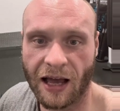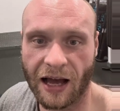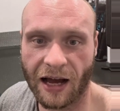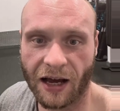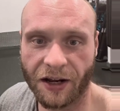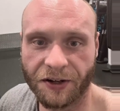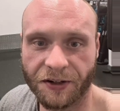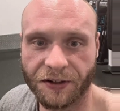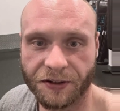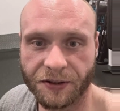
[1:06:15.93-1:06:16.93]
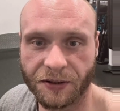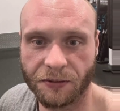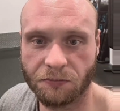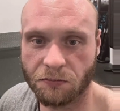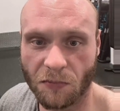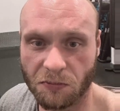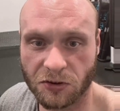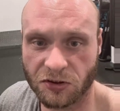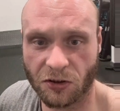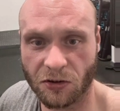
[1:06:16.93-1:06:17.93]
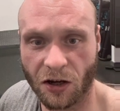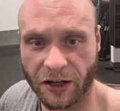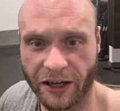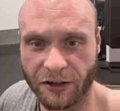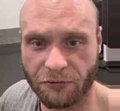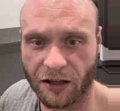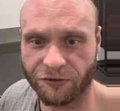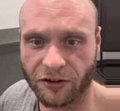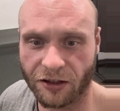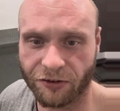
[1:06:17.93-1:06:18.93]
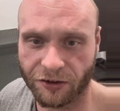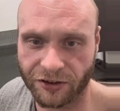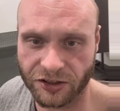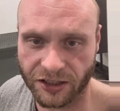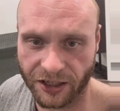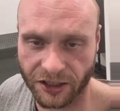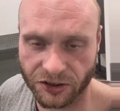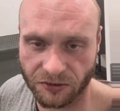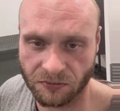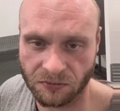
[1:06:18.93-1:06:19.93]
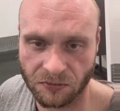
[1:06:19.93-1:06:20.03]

And still not gained a relevant level of education.